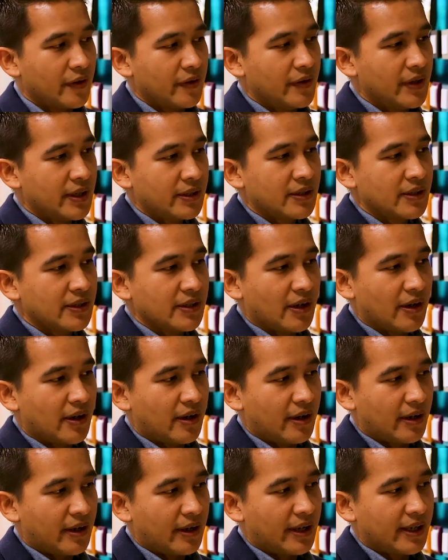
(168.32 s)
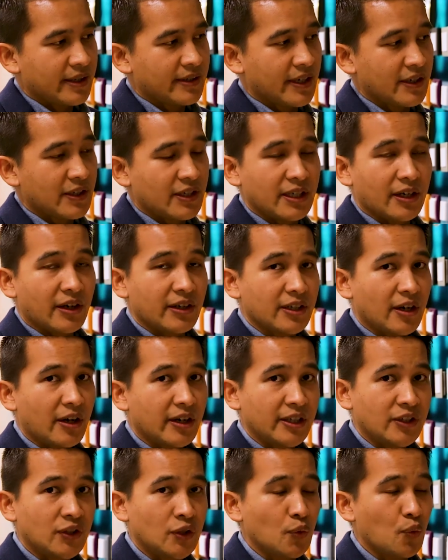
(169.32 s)
This is our essentially our
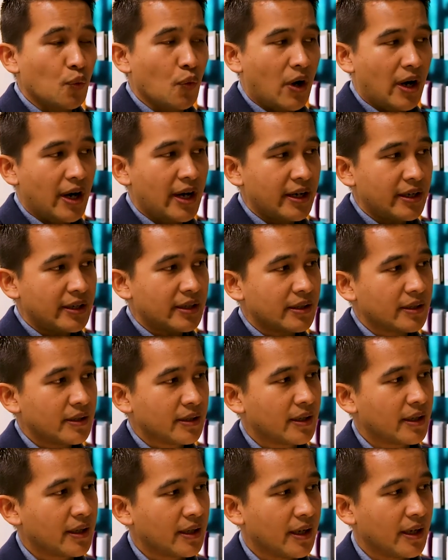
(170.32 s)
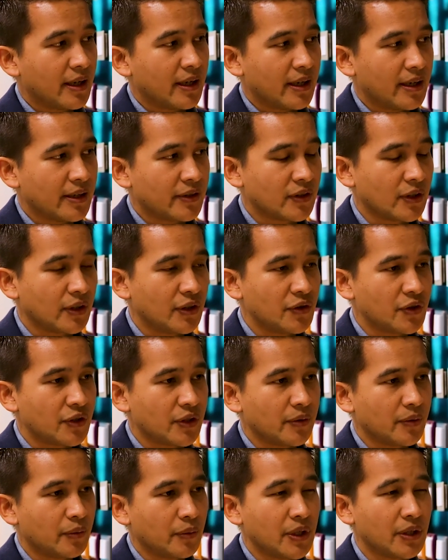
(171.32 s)
DALI 2 wired
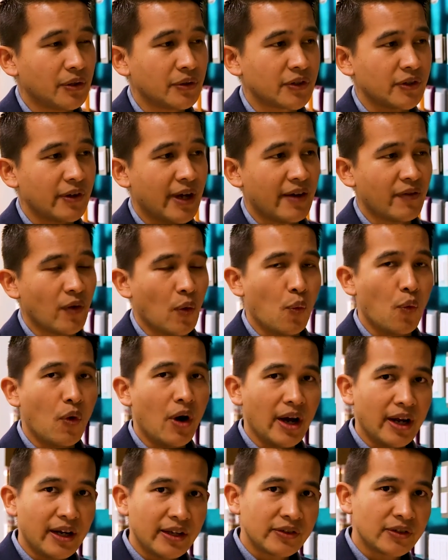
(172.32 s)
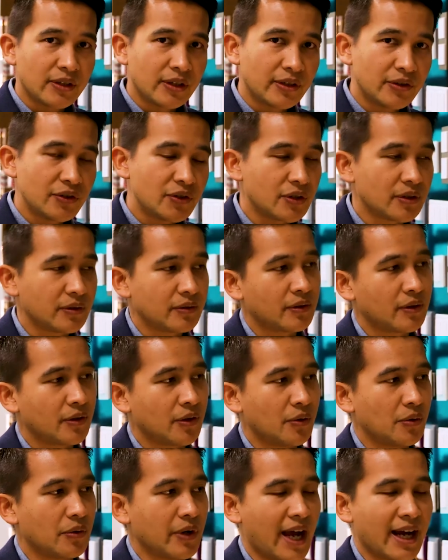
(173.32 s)
solution. We also have a wireless solution
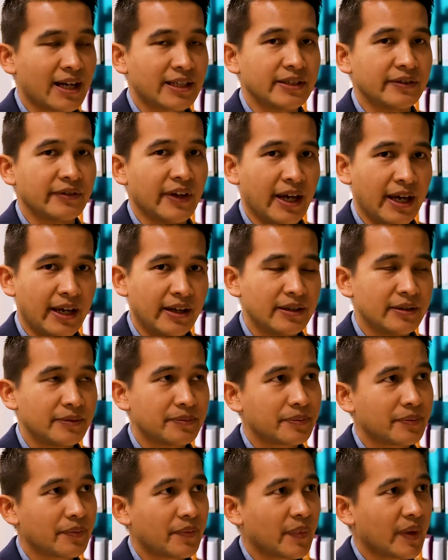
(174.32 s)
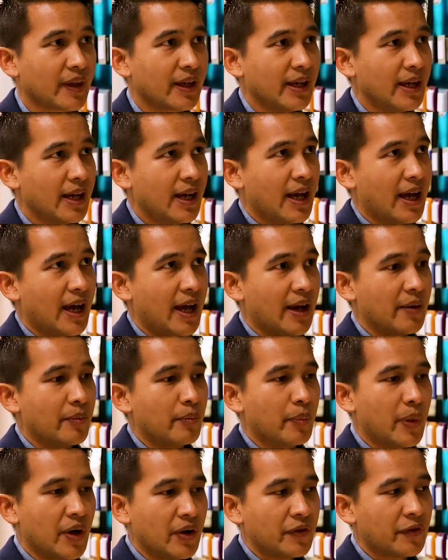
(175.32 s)
called ActiveAhead.
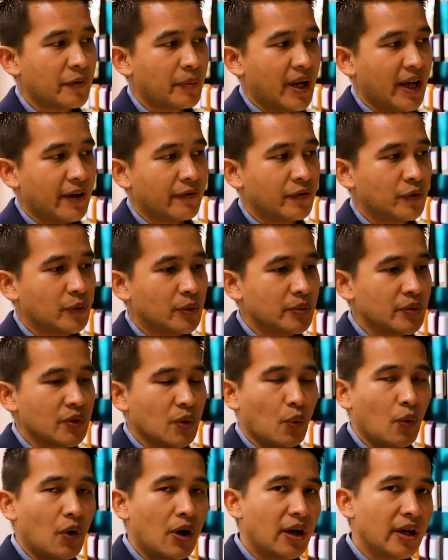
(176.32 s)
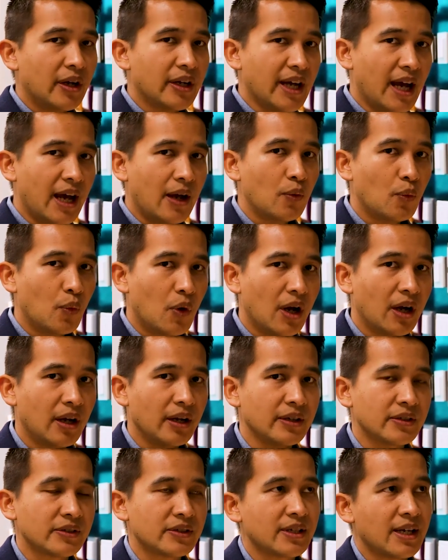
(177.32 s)
And both platforms, the wired and
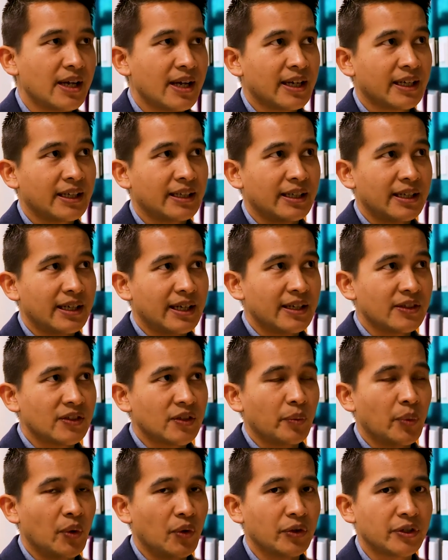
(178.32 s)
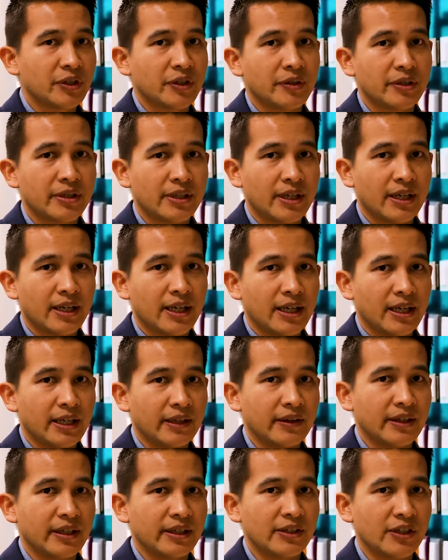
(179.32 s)
wireless, is supported
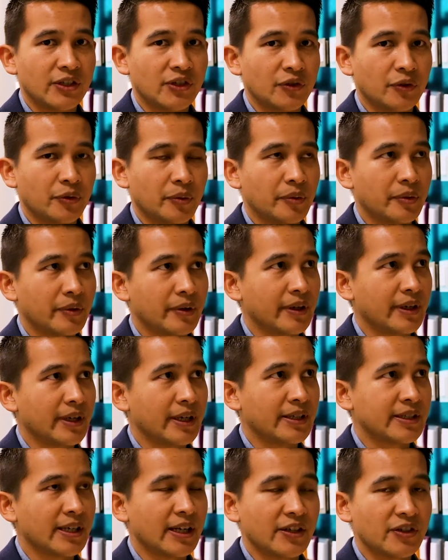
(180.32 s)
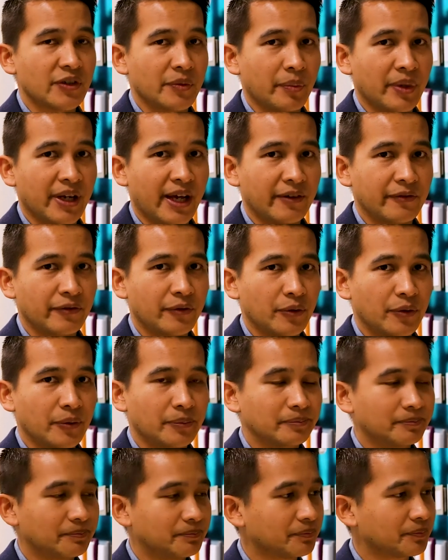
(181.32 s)
in the digital intelligent platform.